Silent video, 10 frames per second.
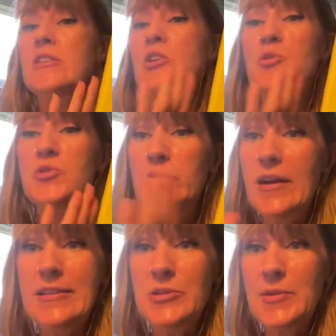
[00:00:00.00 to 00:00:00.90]
You do not
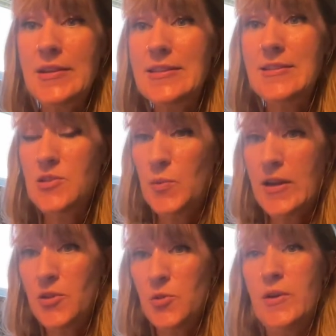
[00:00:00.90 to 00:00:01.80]
need to read this until
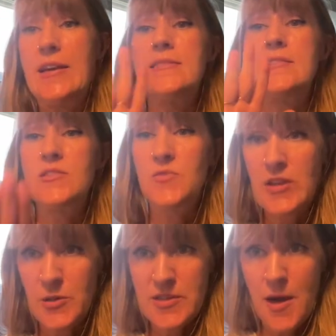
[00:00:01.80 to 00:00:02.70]
week 3. This
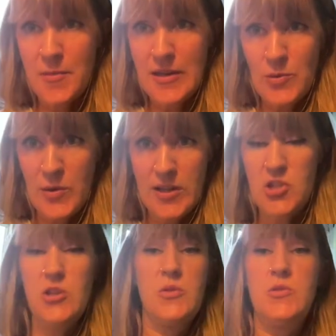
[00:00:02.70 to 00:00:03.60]
video is coming in week
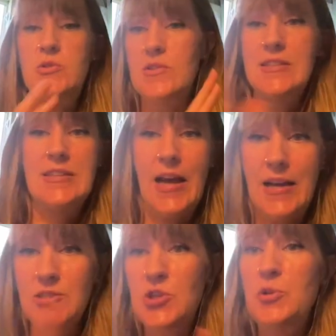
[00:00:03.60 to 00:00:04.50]
2, so this is
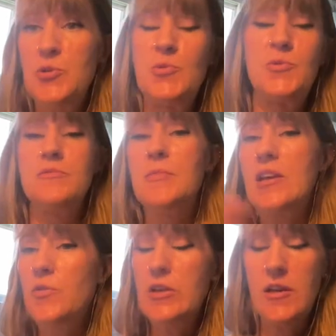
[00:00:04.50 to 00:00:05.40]
not to make
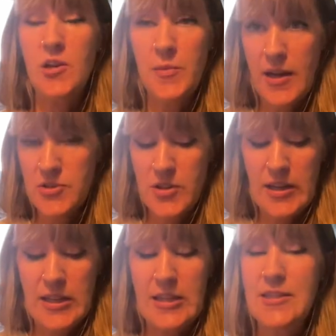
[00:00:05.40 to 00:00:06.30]
you feel like you're behind or
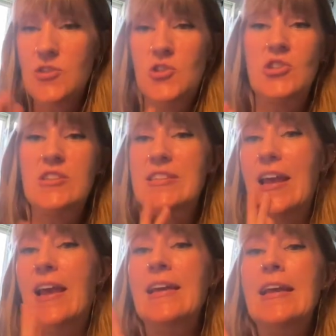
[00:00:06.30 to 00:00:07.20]
anything. This is
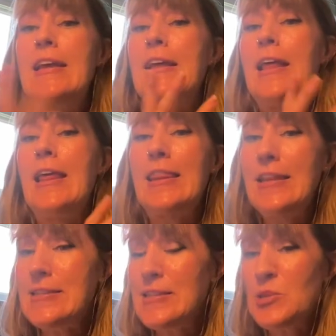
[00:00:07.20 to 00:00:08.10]

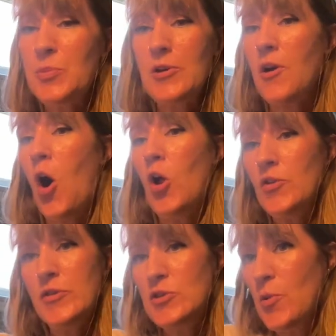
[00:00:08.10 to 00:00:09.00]
a book, all of
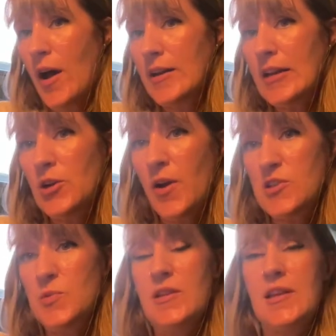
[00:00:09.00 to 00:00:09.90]
us know how to
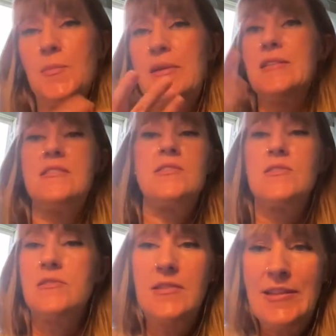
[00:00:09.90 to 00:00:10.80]
interact with it because
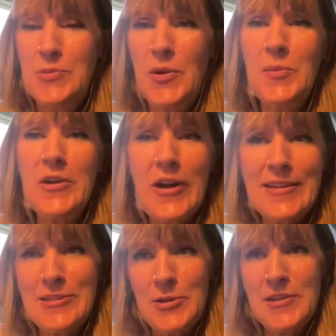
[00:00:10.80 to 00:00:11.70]
at this point we're grad
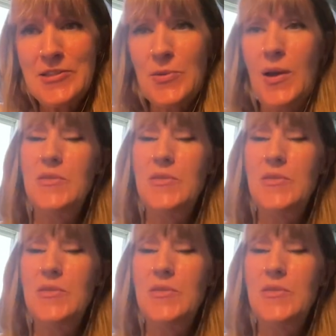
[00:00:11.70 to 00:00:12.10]
students, right?